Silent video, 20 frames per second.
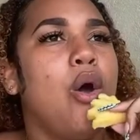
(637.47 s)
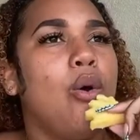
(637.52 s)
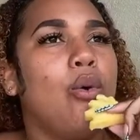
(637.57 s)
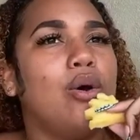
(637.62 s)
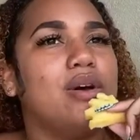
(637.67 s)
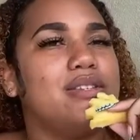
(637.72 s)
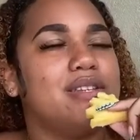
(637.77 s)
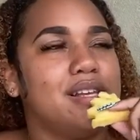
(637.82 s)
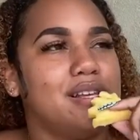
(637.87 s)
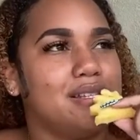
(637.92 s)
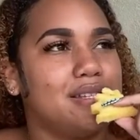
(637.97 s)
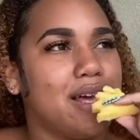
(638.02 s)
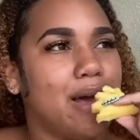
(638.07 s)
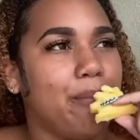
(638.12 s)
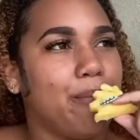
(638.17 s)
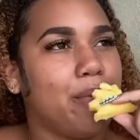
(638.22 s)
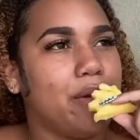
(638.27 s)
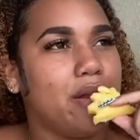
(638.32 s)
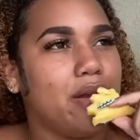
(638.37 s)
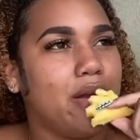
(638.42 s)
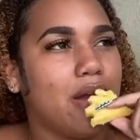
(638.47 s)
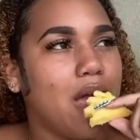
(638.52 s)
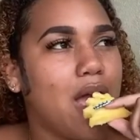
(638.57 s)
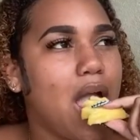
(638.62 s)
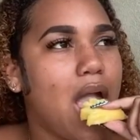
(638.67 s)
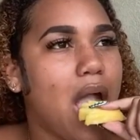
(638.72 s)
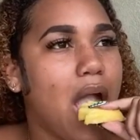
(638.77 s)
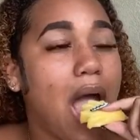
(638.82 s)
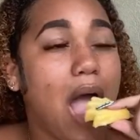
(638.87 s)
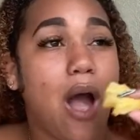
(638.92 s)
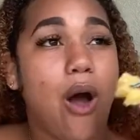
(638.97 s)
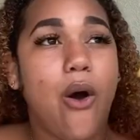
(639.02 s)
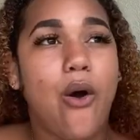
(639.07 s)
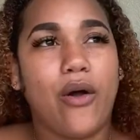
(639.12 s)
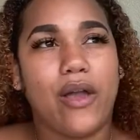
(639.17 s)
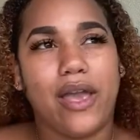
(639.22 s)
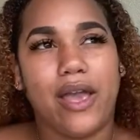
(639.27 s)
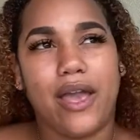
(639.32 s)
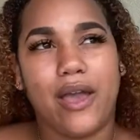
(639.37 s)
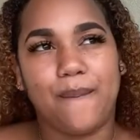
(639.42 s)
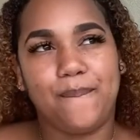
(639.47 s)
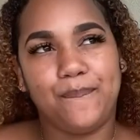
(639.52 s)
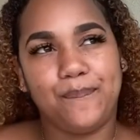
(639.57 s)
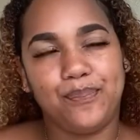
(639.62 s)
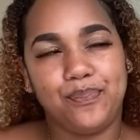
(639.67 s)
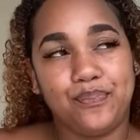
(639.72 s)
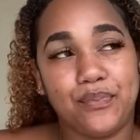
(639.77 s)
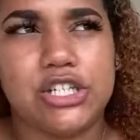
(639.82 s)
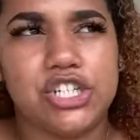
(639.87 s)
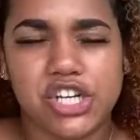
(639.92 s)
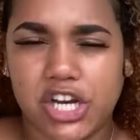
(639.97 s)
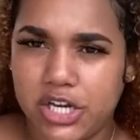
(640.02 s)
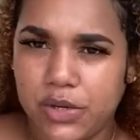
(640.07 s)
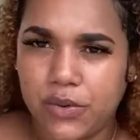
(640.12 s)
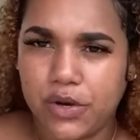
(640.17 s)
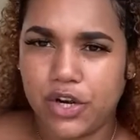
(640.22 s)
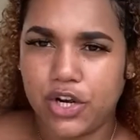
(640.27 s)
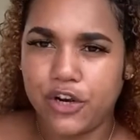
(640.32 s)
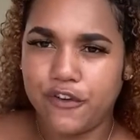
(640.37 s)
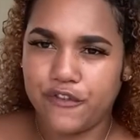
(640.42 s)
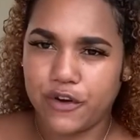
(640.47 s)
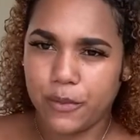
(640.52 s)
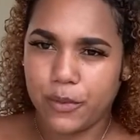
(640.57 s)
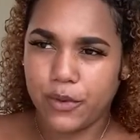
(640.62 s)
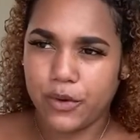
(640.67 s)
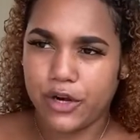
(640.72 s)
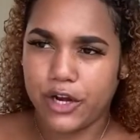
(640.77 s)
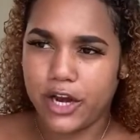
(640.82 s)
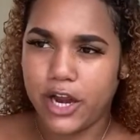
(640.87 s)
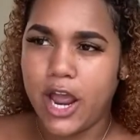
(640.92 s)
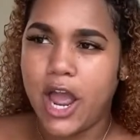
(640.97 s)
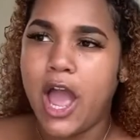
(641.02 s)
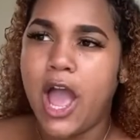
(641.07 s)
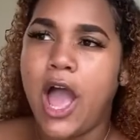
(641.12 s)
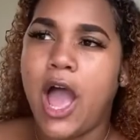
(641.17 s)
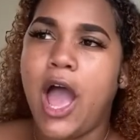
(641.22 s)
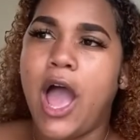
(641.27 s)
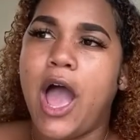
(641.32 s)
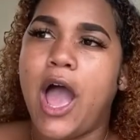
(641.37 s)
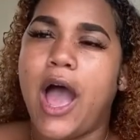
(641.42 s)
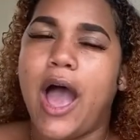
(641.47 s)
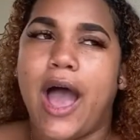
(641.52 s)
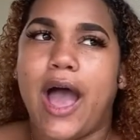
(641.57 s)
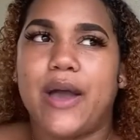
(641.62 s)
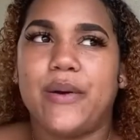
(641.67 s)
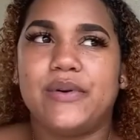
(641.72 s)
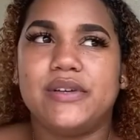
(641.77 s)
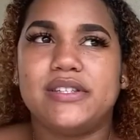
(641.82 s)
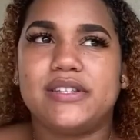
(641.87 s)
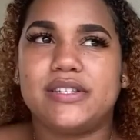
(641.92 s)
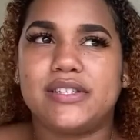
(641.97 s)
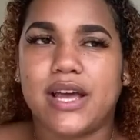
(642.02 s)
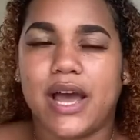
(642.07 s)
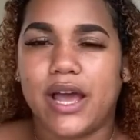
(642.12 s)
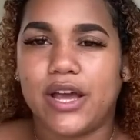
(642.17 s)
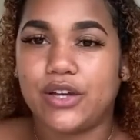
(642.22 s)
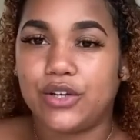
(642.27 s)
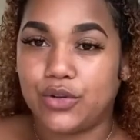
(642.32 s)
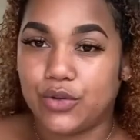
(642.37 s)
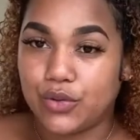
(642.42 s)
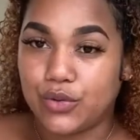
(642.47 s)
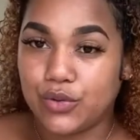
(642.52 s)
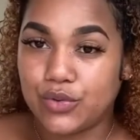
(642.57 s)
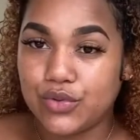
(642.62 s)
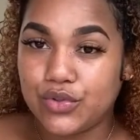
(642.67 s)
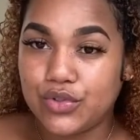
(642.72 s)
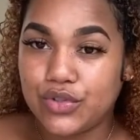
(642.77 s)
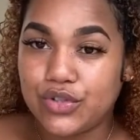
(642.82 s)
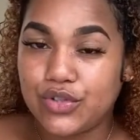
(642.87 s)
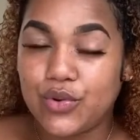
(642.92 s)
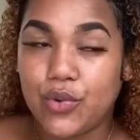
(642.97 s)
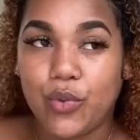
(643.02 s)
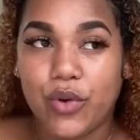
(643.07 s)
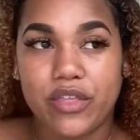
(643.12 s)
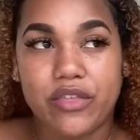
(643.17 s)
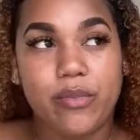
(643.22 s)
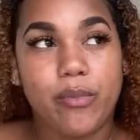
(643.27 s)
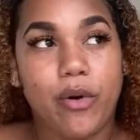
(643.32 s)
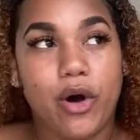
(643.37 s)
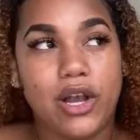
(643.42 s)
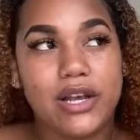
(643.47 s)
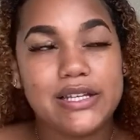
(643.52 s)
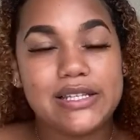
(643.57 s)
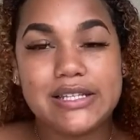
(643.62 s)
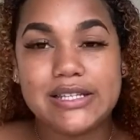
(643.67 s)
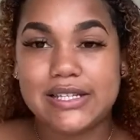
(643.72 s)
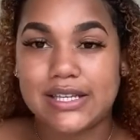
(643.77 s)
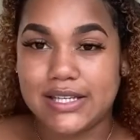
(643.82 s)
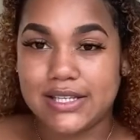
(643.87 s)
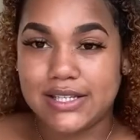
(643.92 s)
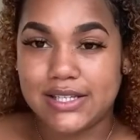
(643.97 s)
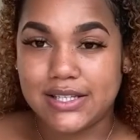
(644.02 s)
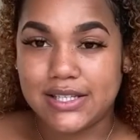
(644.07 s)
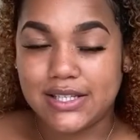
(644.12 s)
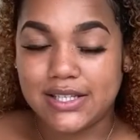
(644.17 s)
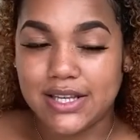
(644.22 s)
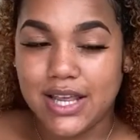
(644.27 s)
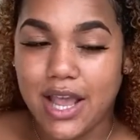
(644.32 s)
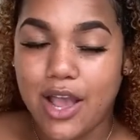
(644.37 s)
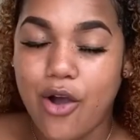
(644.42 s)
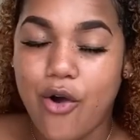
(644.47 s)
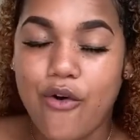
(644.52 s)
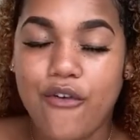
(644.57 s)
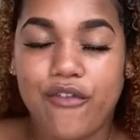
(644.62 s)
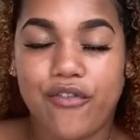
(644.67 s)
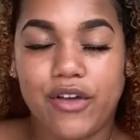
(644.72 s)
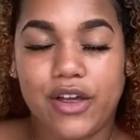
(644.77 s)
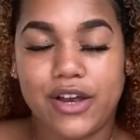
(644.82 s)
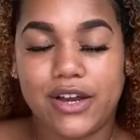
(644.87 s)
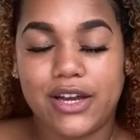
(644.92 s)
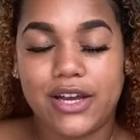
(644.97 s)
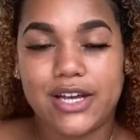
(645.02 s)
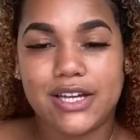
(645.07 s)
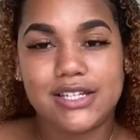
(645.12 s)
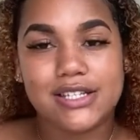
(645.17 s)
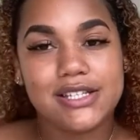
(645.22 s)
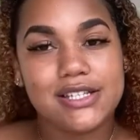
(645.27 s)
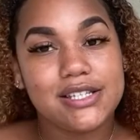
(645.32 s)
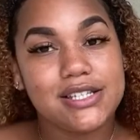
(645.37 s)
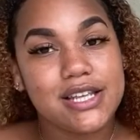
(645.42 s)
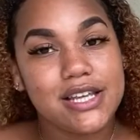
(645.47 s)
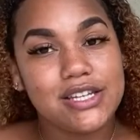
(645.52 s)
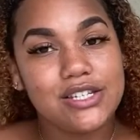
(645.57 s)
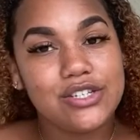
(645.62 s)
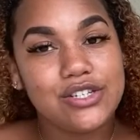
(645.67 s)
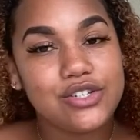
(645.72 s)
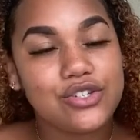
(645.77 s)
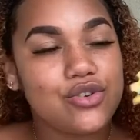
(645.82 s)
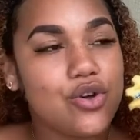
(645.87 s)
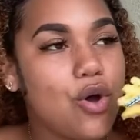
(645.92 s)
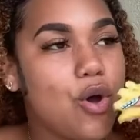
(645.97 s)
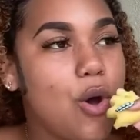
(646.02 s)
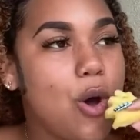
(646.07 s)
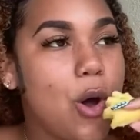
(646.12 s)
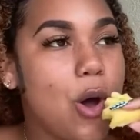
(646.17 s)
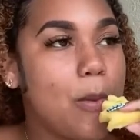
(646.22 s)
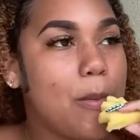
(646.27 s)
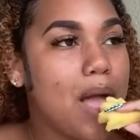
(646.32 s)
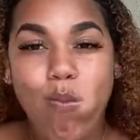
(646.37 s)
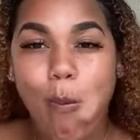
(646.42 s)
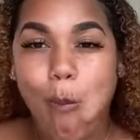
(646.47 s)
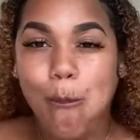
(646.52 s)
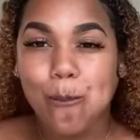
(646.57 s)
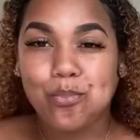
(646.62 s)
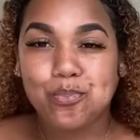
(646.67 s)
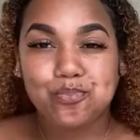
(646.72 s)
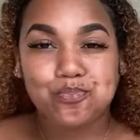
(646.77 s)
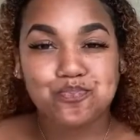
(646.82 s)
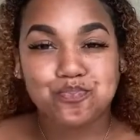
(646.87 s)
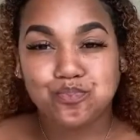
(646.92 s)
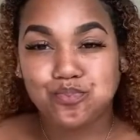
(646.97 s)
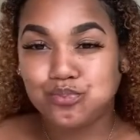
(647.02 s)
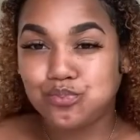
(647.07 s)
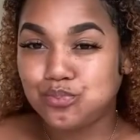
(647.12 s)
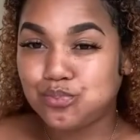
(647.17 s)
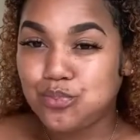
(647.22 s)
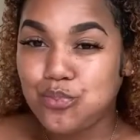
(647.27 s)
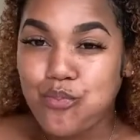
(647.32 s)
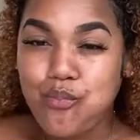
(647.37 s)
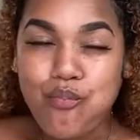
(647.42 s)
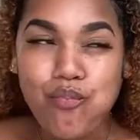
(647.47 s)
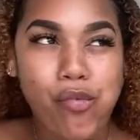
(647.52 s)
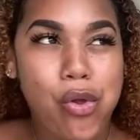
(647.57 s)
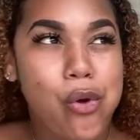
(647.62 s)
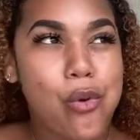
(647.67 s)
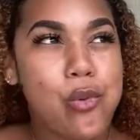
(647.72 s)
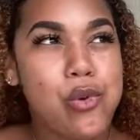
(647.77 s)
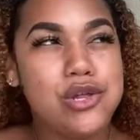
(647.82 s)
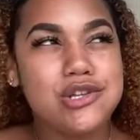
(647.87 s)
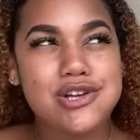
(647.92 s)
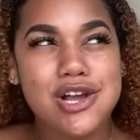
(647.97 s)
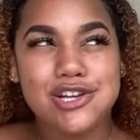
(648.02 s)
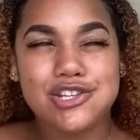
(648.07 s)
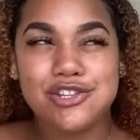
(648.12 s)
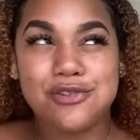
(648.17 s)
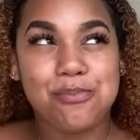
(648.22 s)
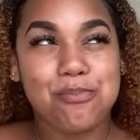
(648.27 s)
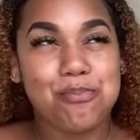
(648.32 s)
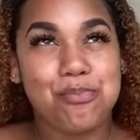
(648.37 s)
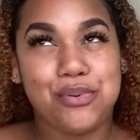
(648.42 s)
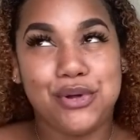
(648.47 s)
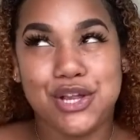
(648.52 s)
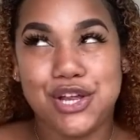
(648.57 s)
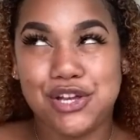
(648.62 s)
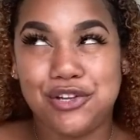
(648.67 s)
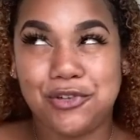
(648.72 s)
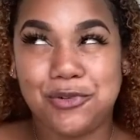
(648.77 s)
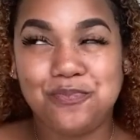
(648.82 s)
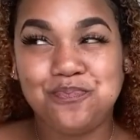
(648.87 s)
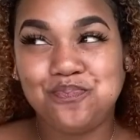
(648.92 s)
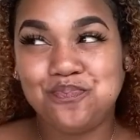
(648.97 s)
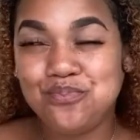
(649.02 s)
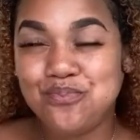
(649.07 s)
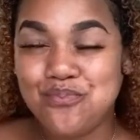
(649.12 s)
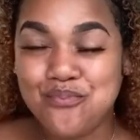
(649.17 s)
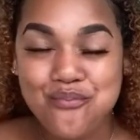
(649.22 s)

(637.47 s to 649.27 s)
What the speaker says: What else happened? Okay, in January or February, I was diagnosed with polycystic ovarian syndrome, which has been